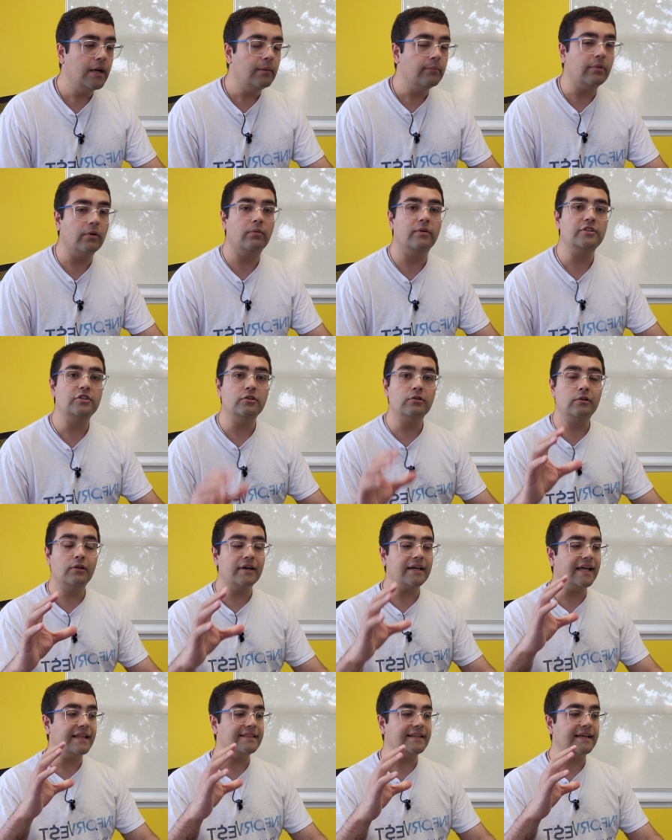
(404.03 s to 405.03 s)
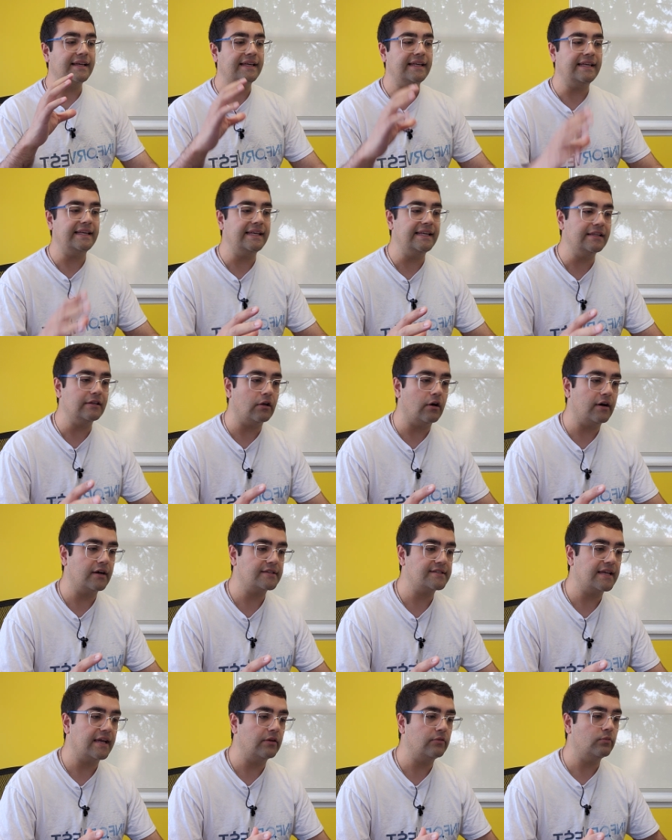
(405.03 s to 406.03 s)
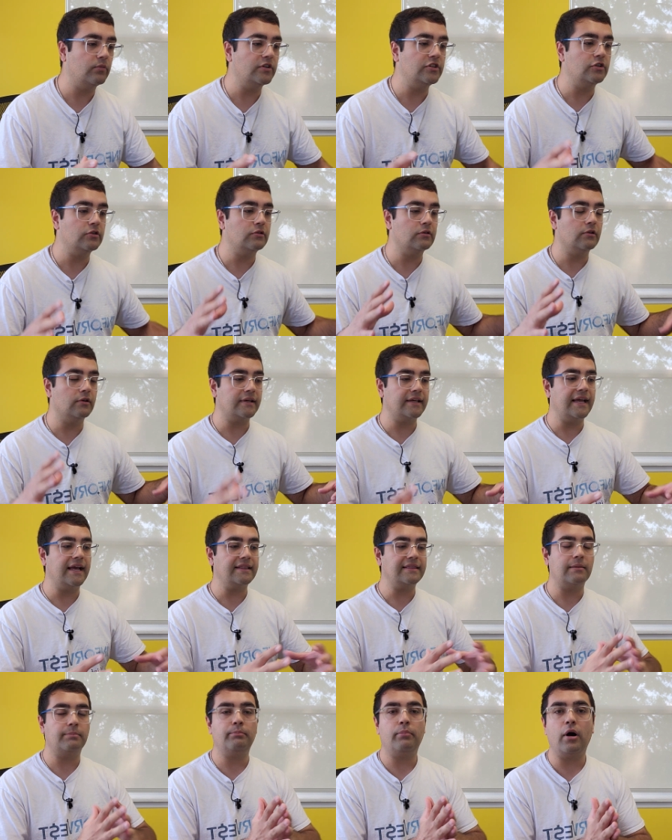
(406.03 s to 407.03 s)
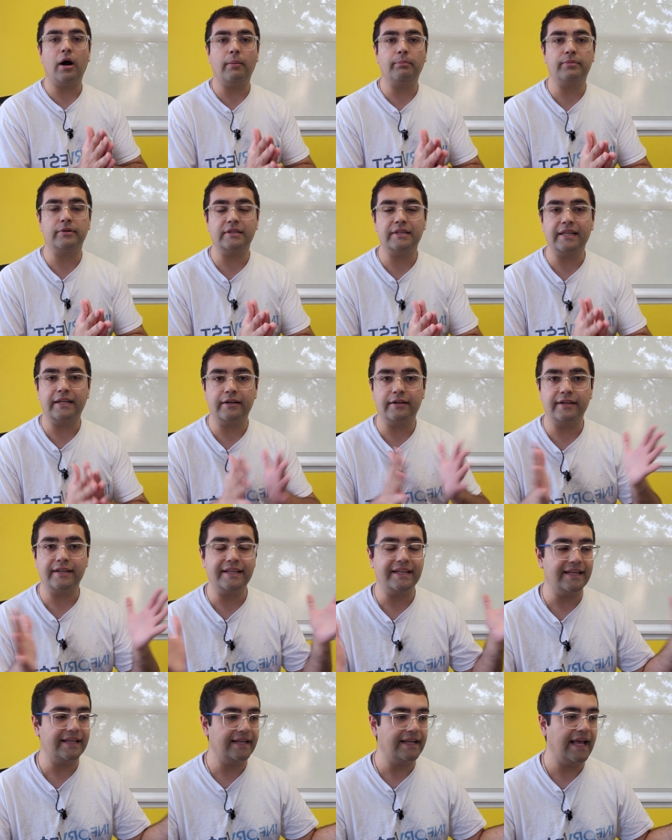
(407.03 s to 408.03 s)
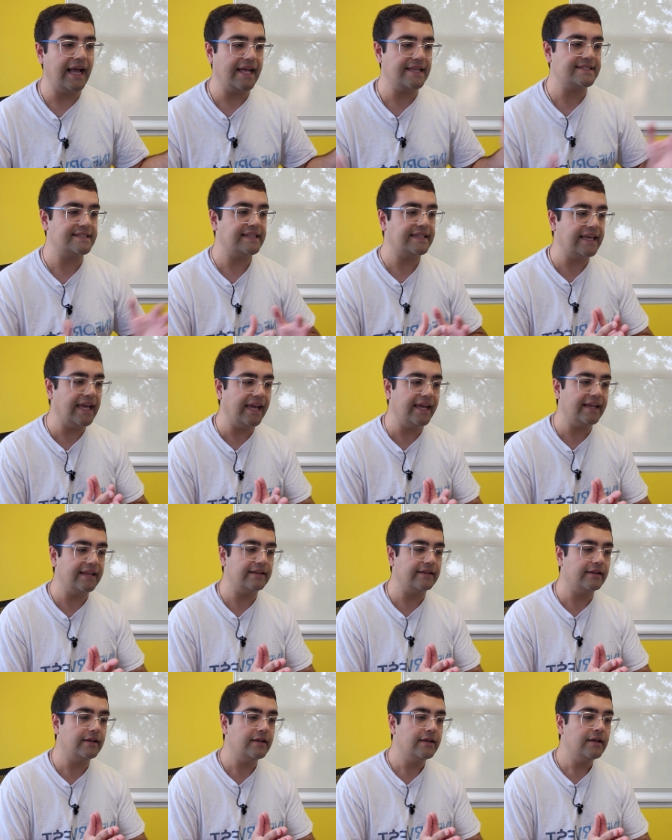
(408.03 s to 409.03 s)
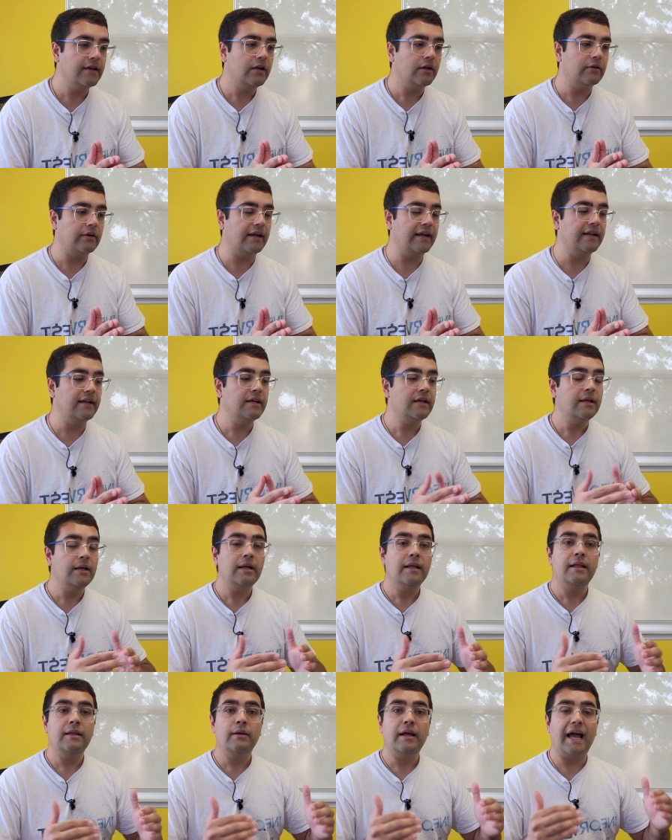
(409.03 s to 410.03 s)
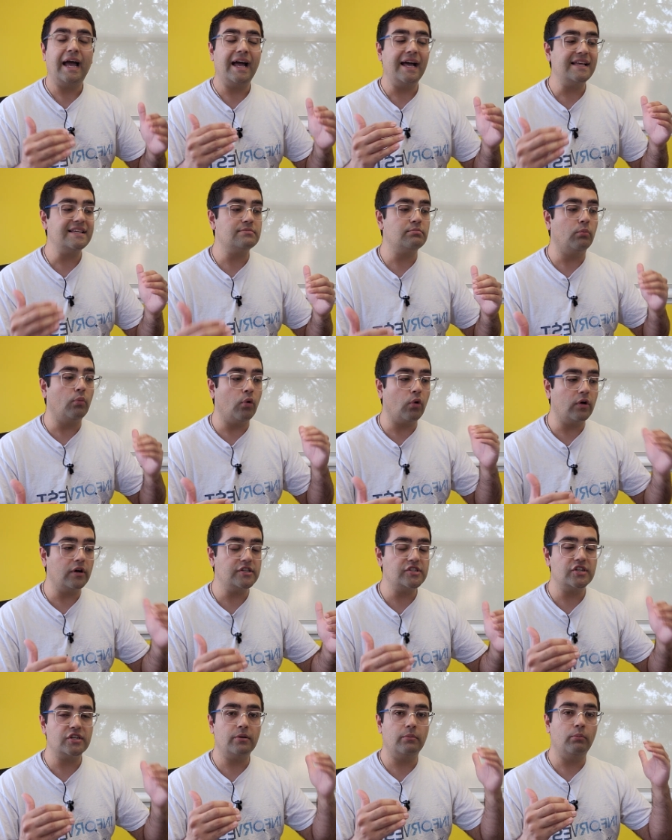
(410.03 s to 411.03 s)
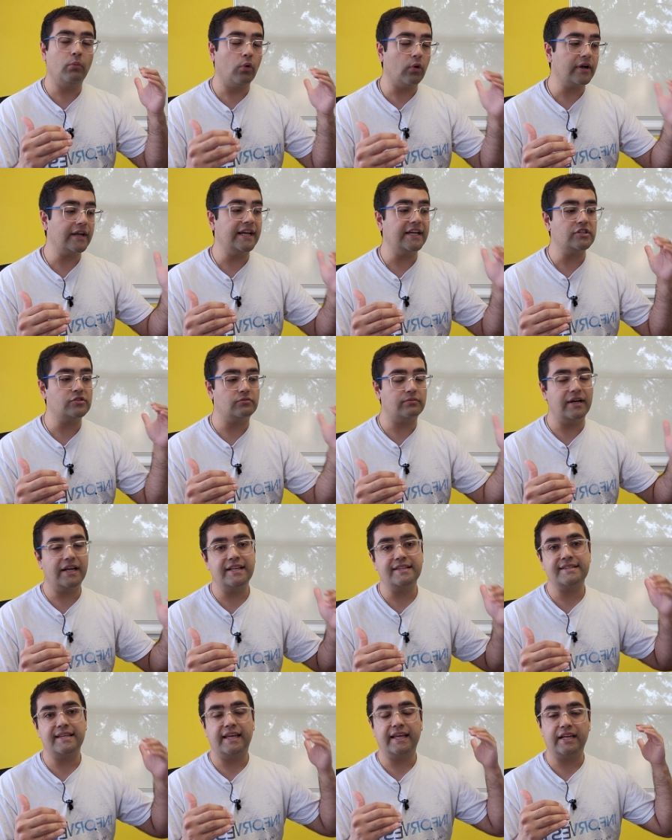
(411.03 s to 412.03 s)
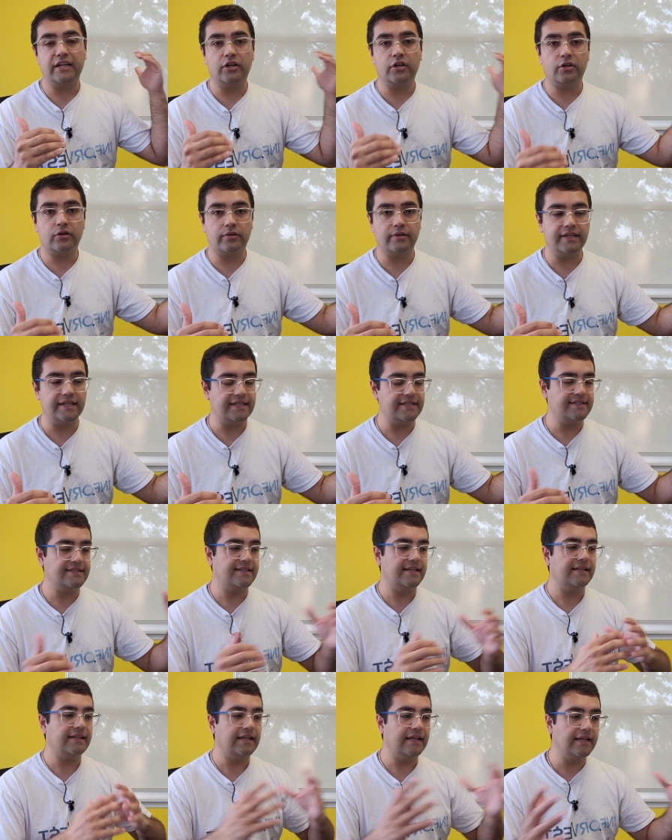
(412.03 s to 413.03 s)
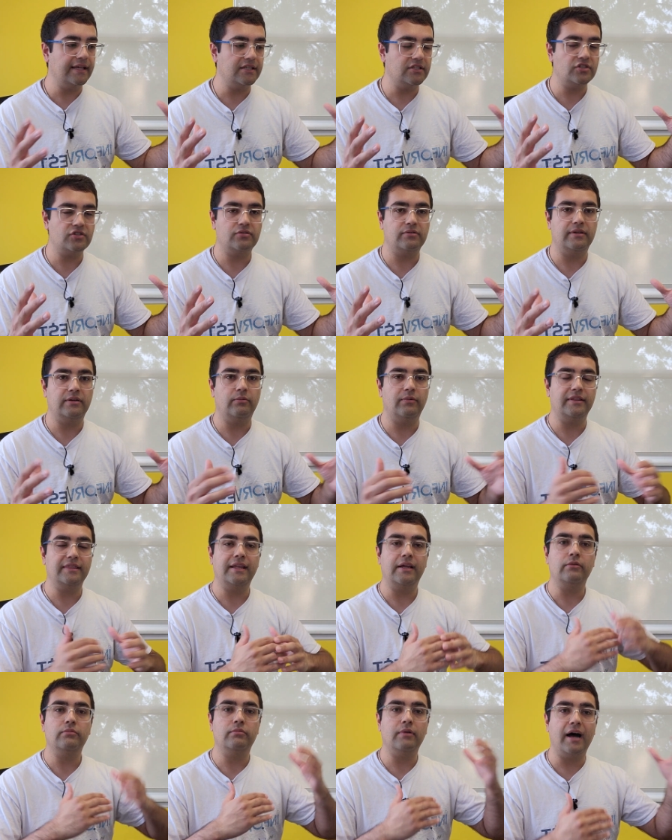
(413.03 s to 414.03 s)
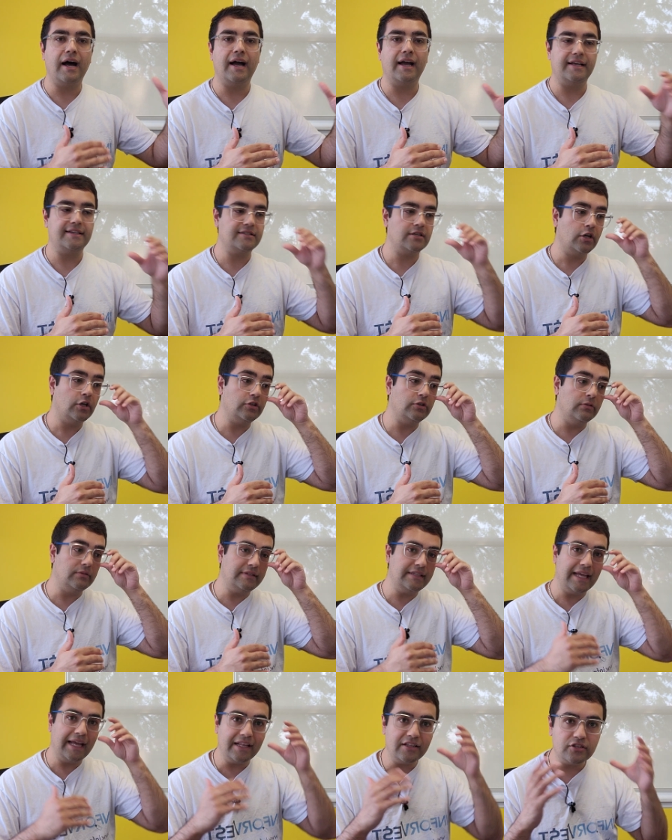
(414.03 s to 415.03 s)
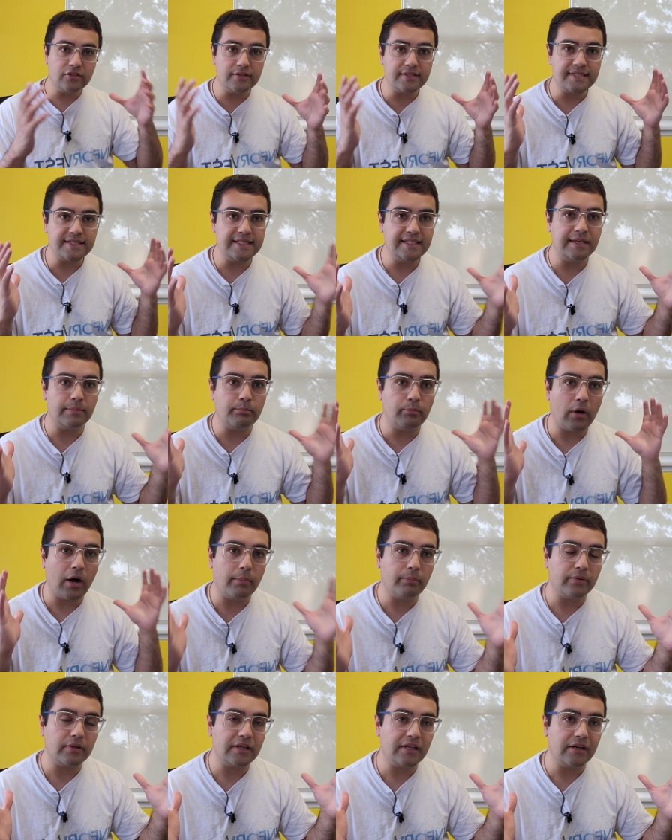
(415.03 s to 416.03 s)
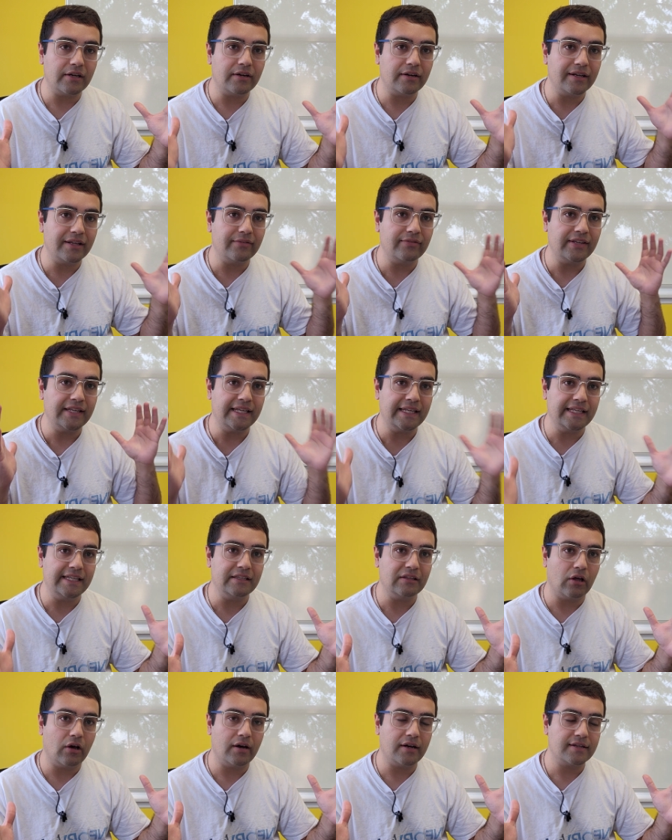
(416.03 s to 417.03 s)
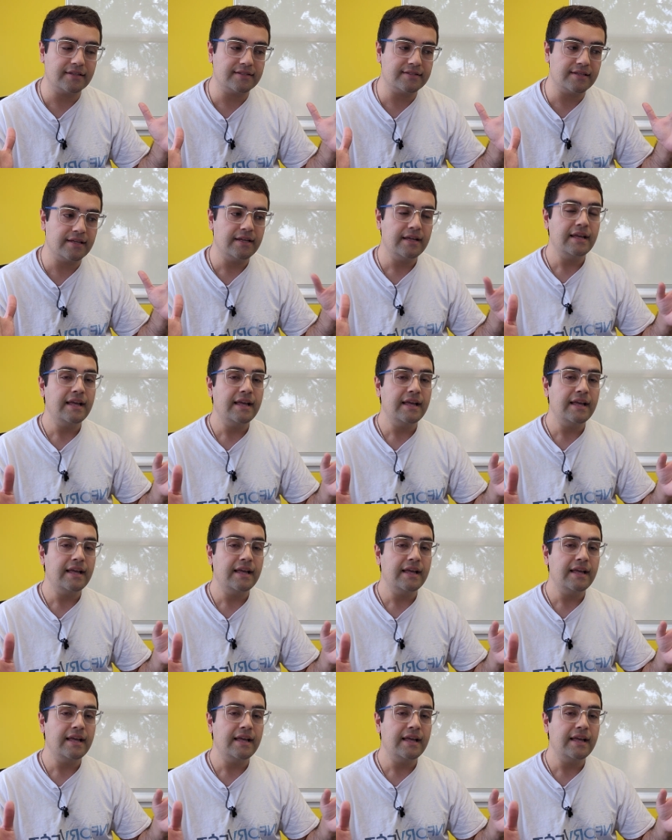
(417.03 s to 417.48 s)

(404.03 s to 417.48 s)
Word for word: But when you look at the HELOCs and when you look at the popularity it has gained, right? As mortgage rates increase in history, when they rise, you tend to see a popularity of HELOCs.